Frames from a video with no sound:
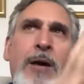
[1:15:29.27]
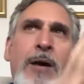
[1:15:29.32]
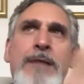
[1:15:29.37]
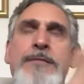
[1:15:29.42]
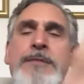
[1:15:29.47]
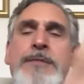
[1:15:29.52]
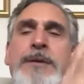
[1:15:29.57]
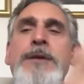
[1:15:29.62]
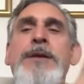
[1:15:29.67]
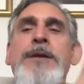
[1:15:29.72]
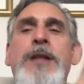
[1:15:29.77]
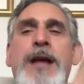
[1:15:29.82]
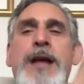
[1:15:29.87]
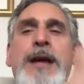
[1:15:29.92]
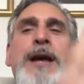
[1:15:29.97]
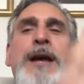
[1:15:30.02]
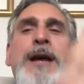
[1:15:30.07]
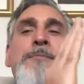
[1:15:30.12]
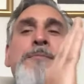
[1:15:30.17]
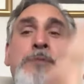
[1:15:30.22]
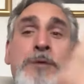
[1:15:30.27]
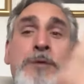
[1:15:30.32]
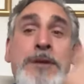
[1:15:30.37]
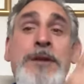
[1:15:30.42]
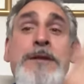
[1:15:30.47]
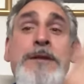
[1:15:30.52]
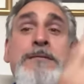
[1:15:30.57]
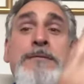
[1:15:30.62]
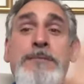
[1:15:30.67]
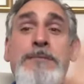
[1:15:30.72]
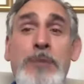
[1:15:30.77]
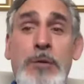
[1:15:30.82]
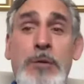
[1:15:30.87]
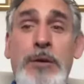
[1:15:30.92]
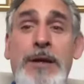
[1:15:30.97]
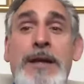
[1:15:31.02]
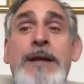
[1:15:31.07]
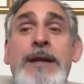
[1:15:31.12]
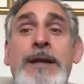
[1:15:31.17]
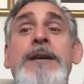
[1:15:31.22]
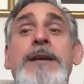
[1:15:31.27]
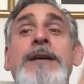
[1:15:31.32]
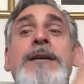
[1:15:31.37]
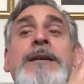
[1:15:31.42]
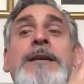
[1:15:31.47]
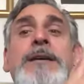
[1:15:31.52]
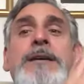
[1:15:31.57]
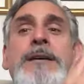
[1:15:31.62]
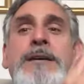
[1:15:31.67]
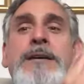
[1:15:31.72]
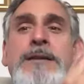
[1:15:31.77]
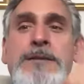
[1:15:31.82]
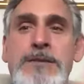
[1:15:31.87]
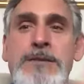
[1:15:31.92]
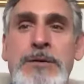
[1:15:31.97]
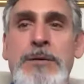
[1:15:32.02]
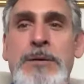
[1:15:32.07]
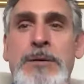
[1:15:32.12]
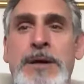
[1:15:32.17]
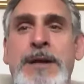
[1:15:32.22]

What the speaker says: I feel like I'm really fully doing